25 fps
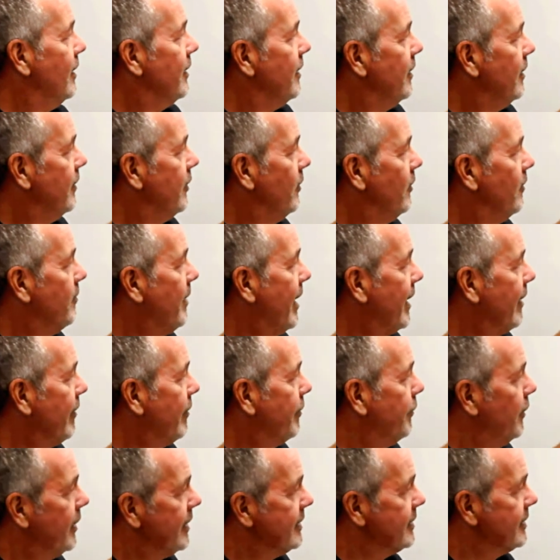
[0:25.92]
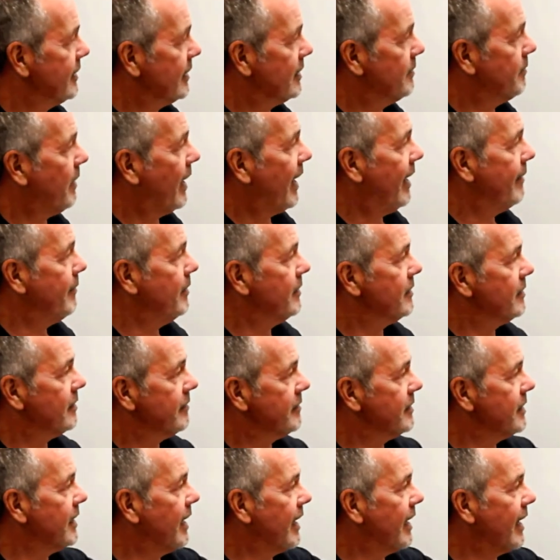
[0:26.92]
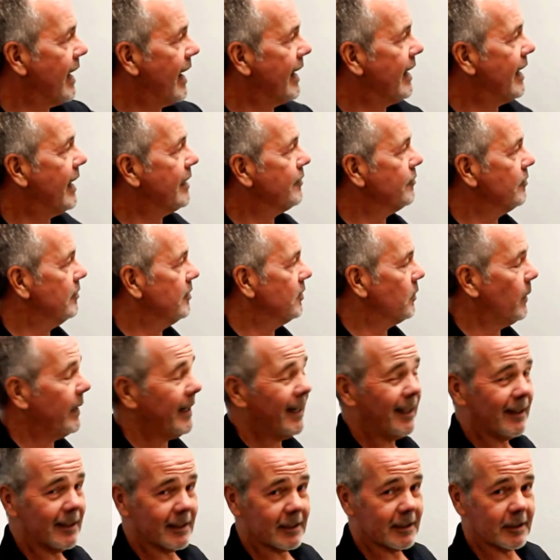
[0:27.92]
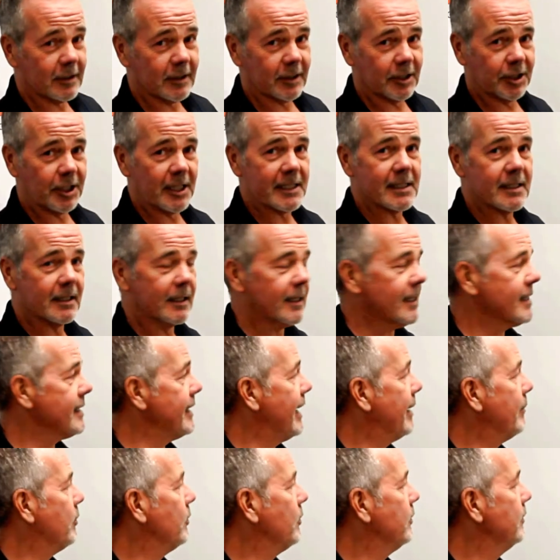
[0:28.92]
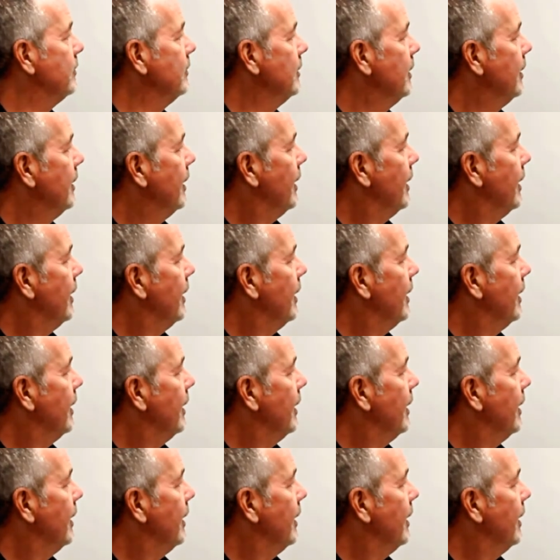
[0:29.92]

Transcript: You'd make 36 payments of say $820, this is just an example,